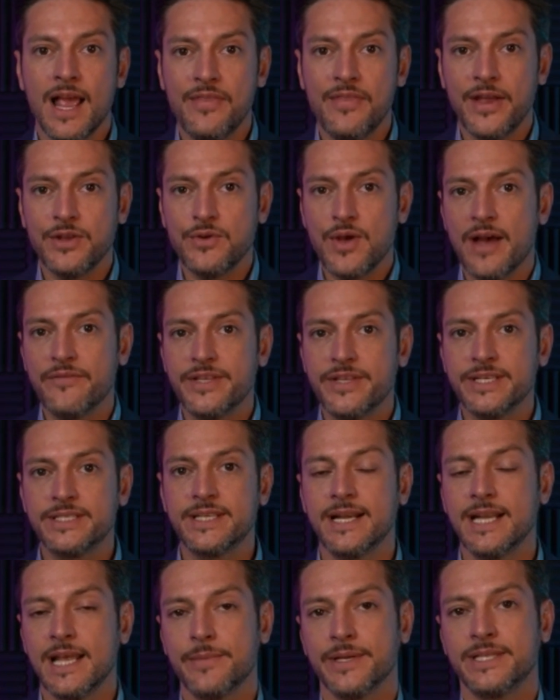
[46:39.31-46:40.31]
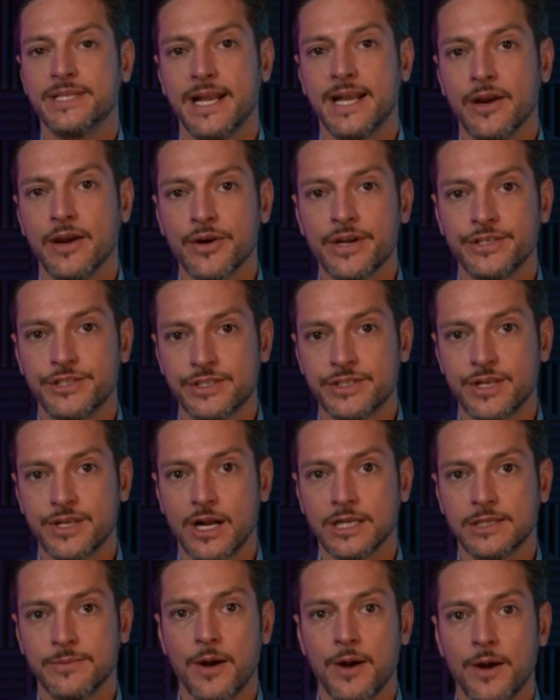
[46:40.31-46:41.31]
And then you have this dynamic that Erica just
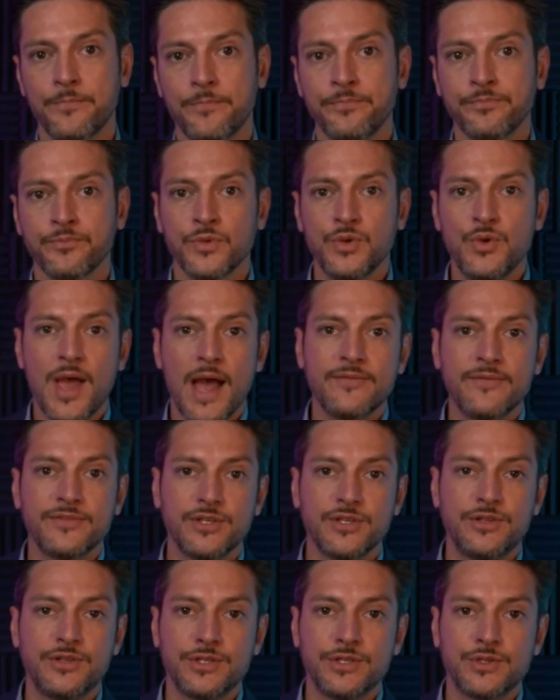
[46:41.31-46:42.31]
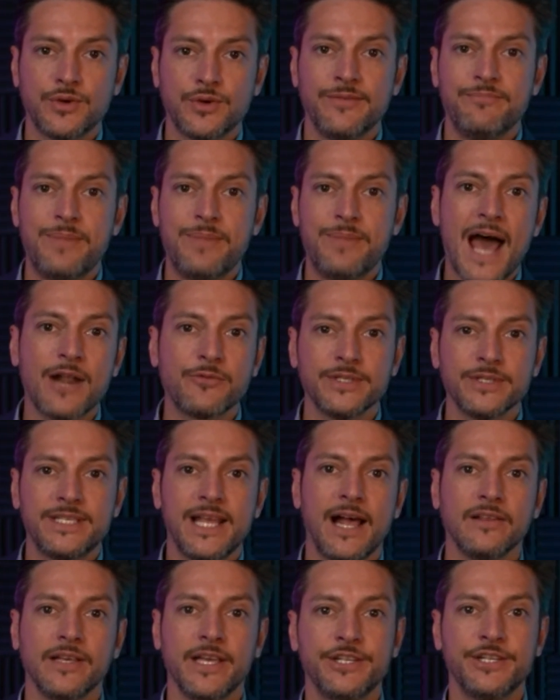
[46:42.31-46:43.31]
talked about. You have the sort of bad
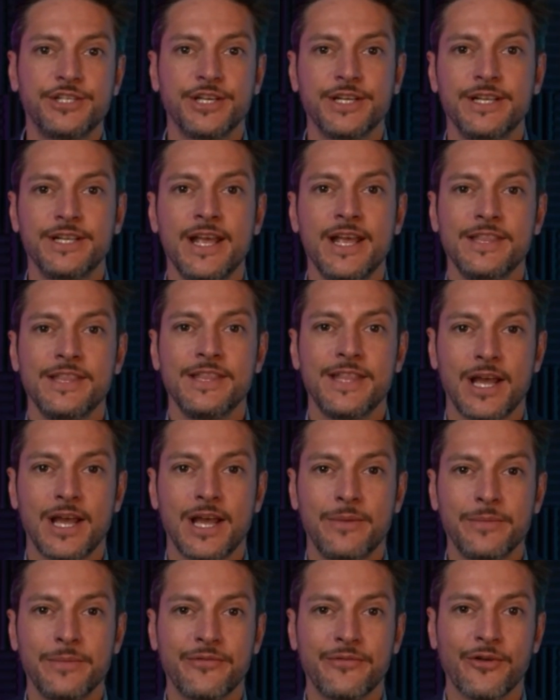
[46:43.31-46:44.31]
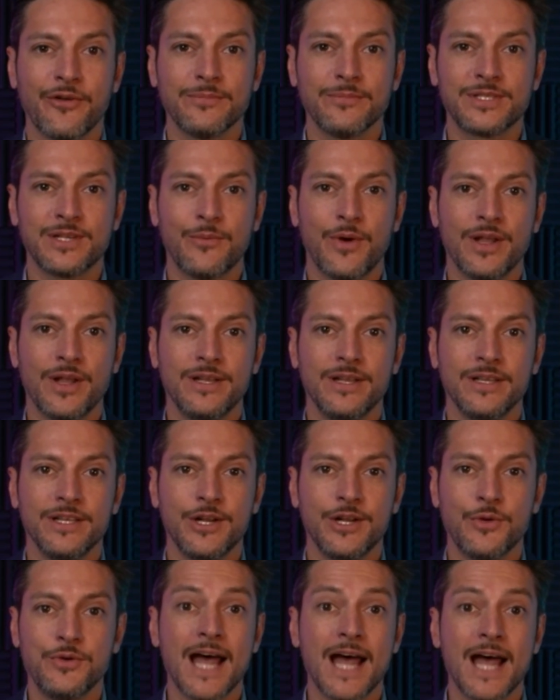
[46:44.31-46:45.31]
retaliation that's coming from someone,
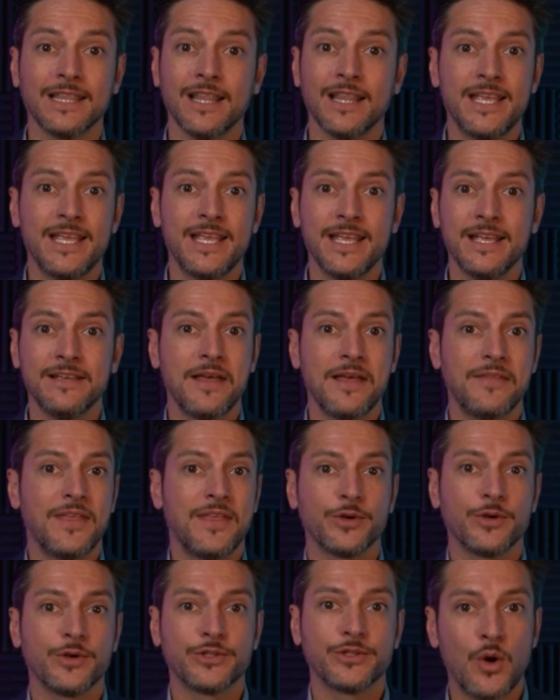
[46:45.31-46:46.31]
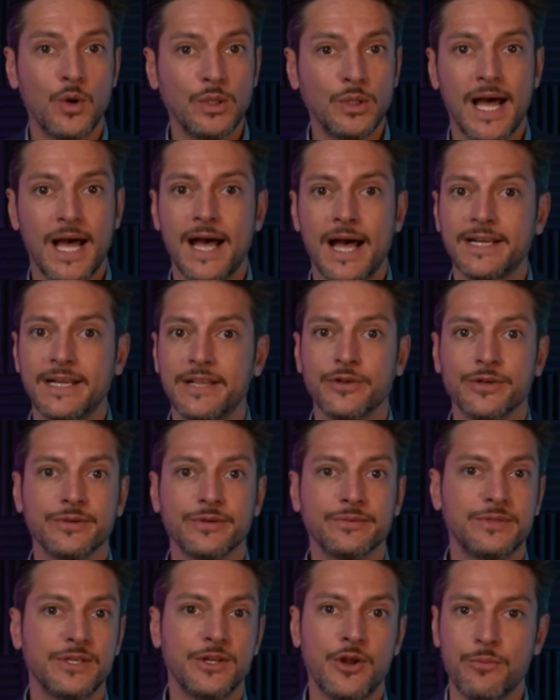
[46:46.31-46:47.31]
not liking that they were told on, and
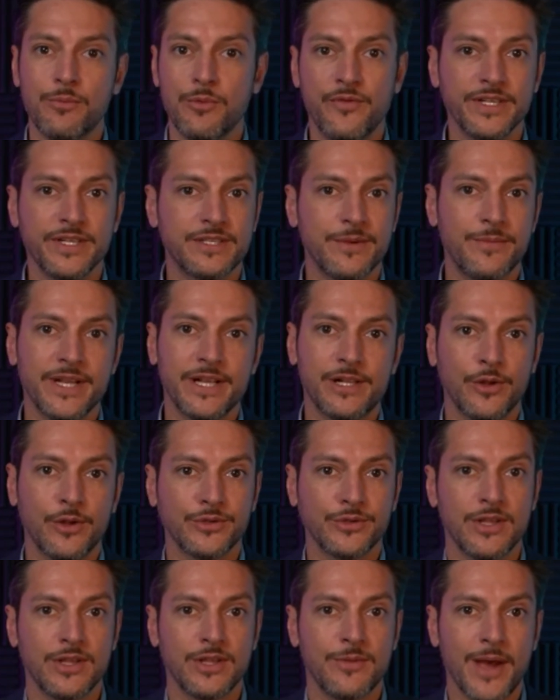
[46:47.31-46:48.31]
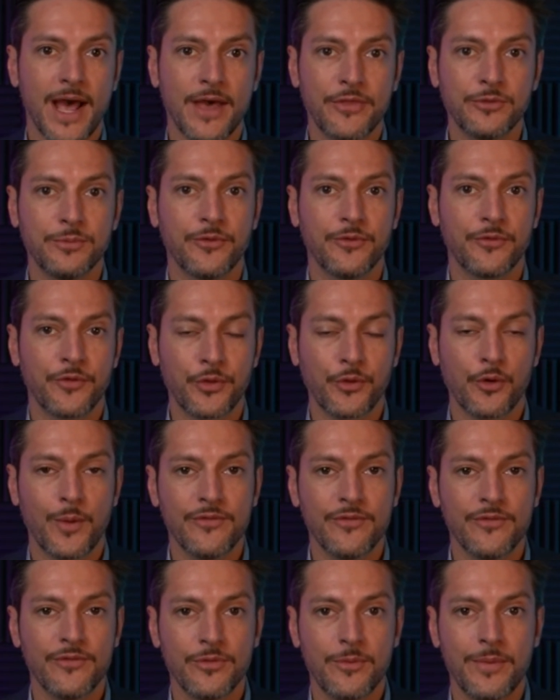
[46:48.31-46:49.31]
they're, moving somebody closer to the bathroom or
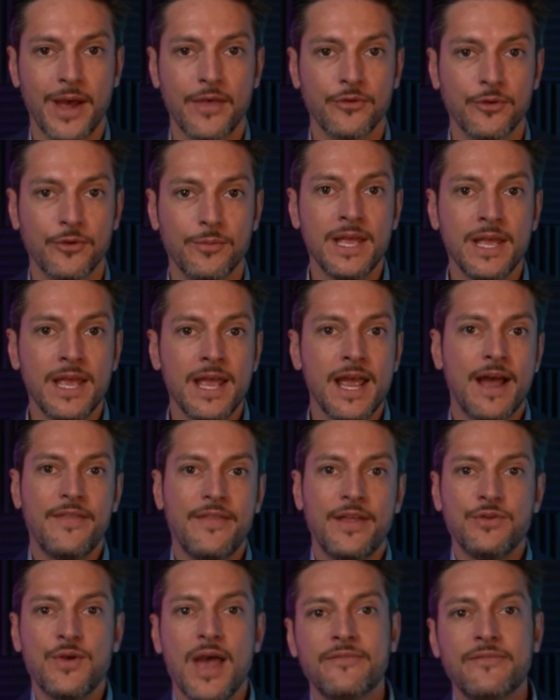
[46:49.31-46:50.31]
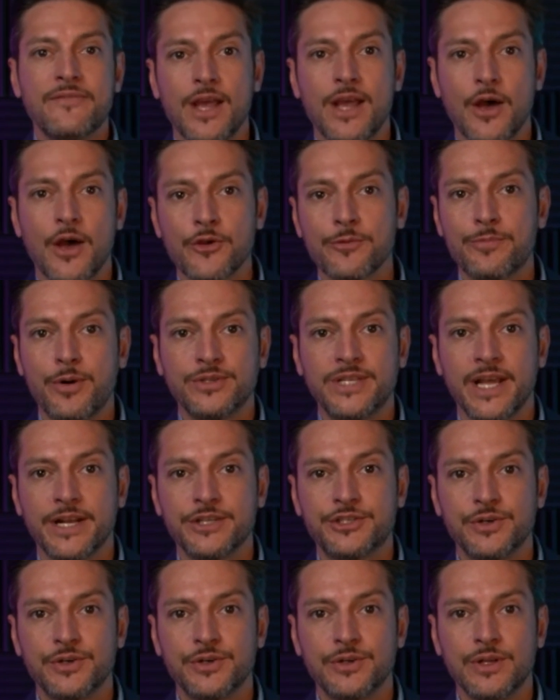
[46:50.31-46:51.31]
further away from the bathroom. And then you have the other
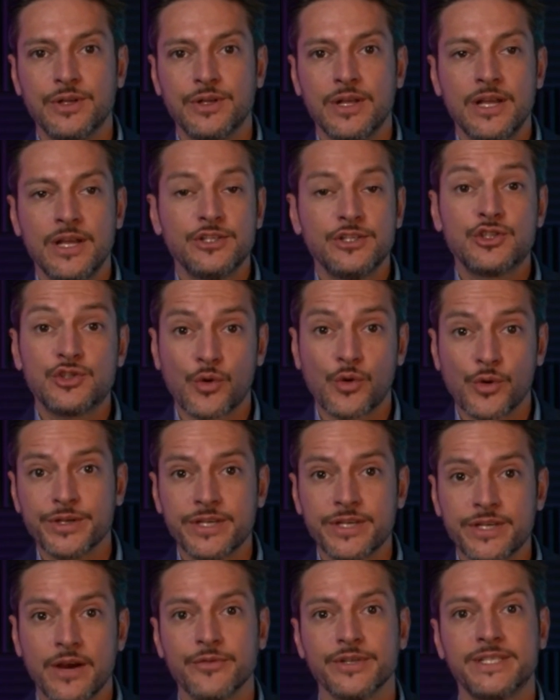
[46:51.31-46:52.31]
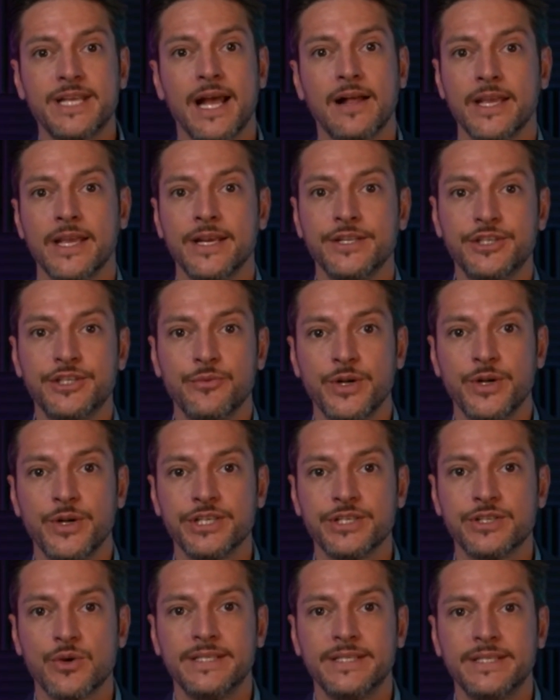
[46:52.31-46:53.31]
potential source of retaliation,
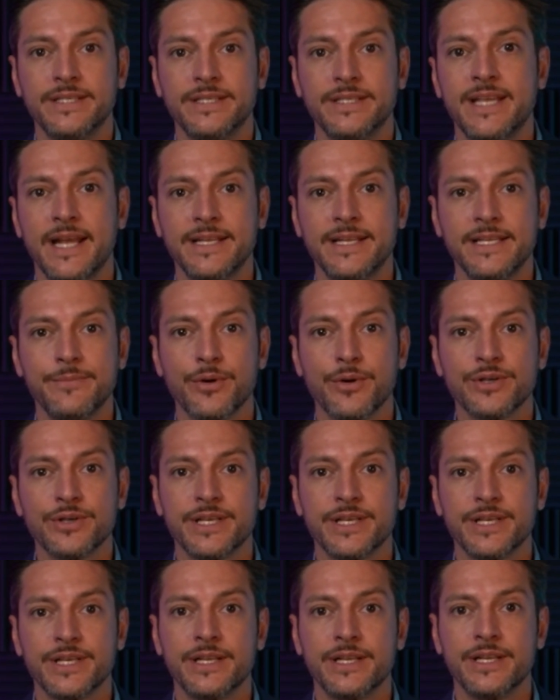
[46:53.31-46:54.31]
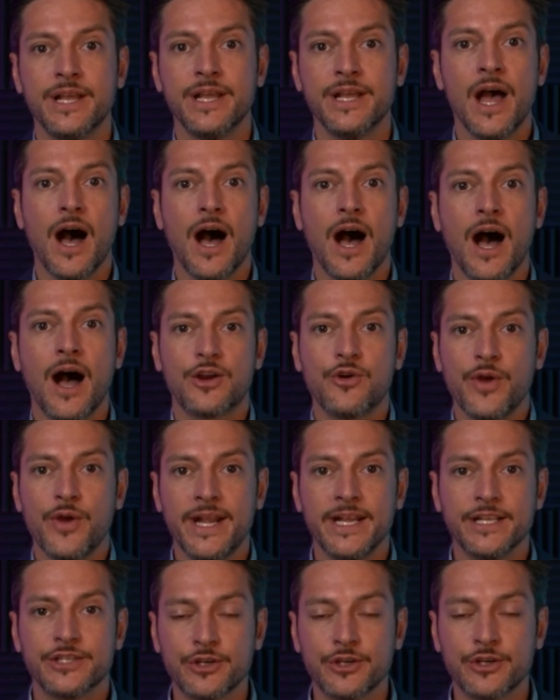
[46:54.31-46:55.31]
which is a well-intending person
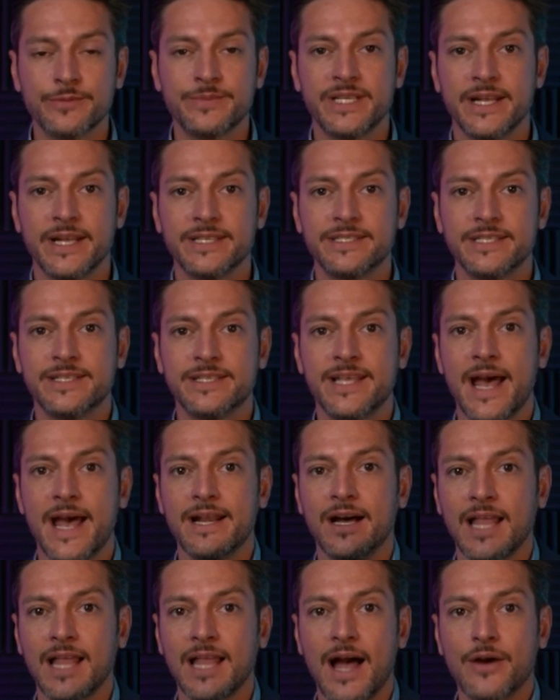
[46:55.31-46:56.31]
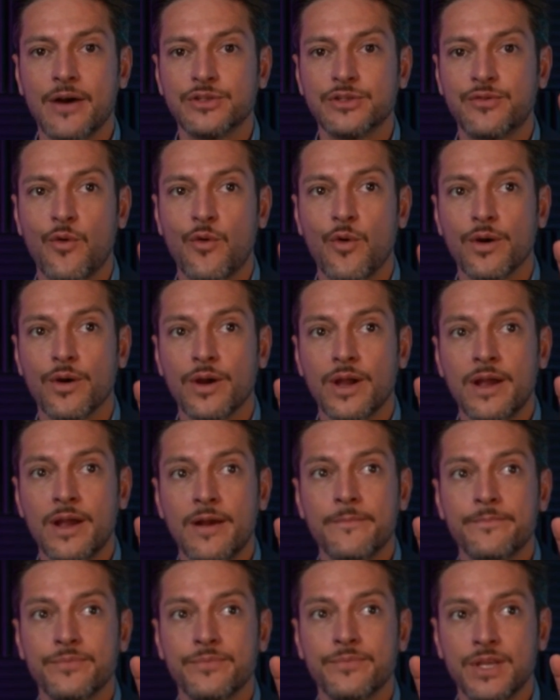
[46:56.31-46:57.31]
creating circumstances that allows for
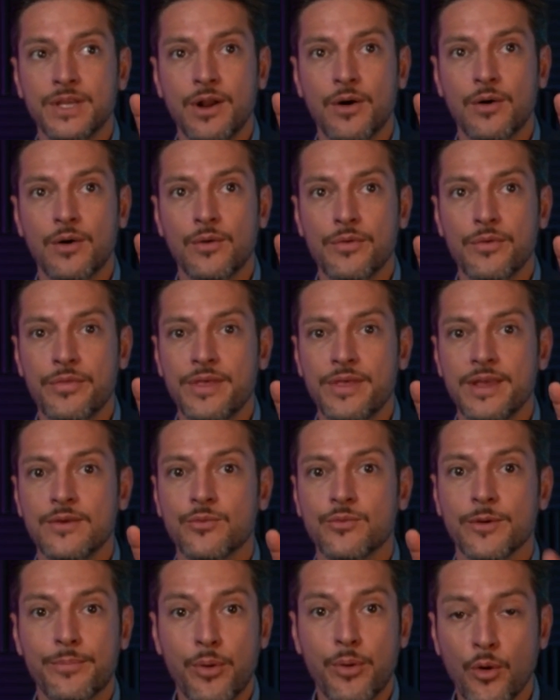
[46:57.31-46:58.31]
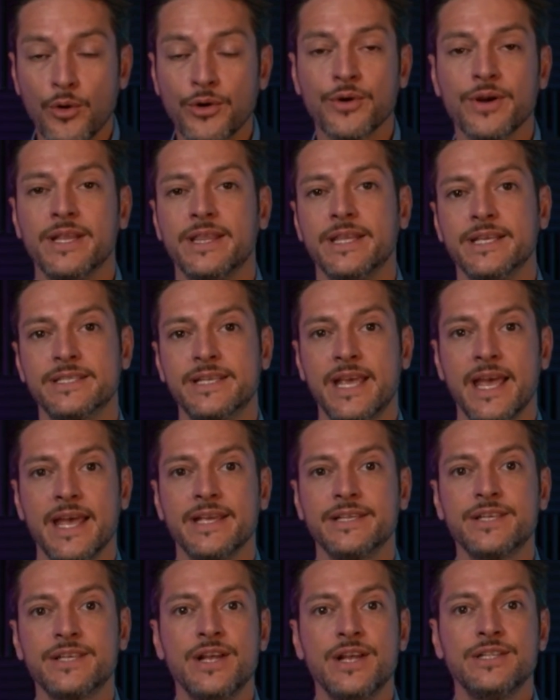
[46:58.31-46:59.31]
the reporter in this
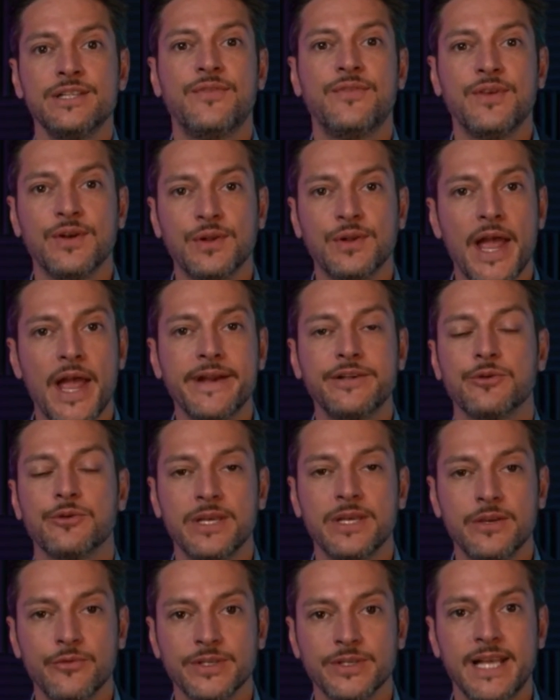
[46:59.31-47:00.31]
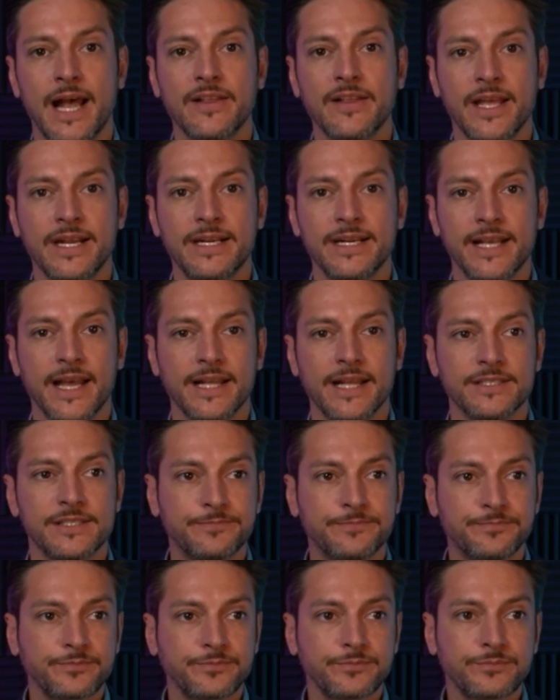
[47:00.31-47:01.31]
case to feel like they're being retaliated against.